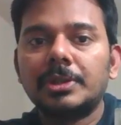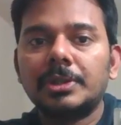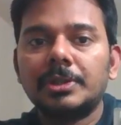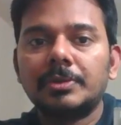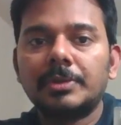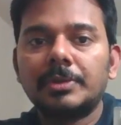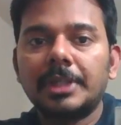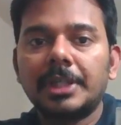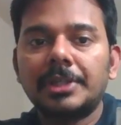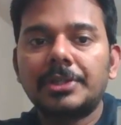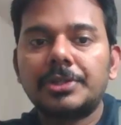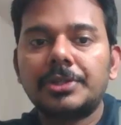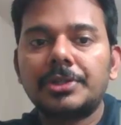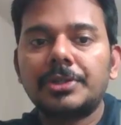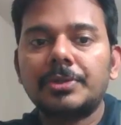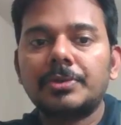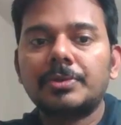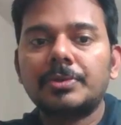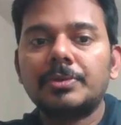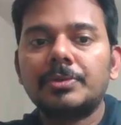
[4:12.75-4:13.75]
you need
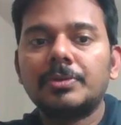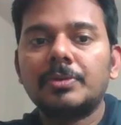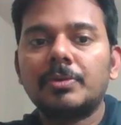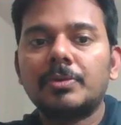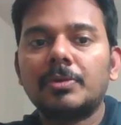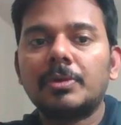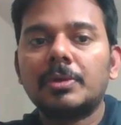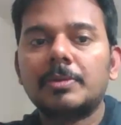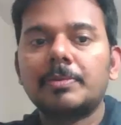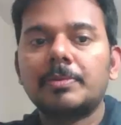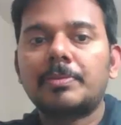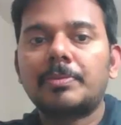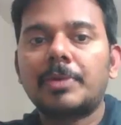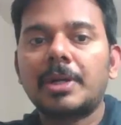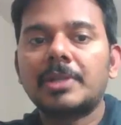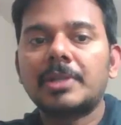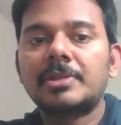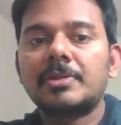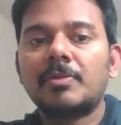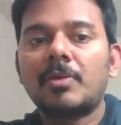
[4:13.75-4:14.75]
to
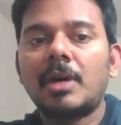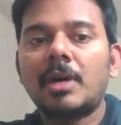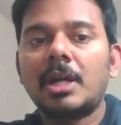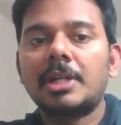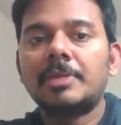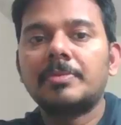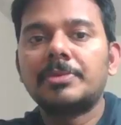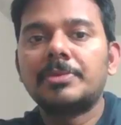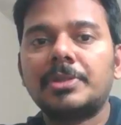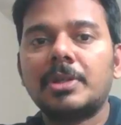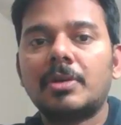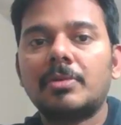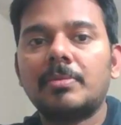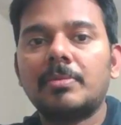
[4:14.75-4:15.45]
press the volume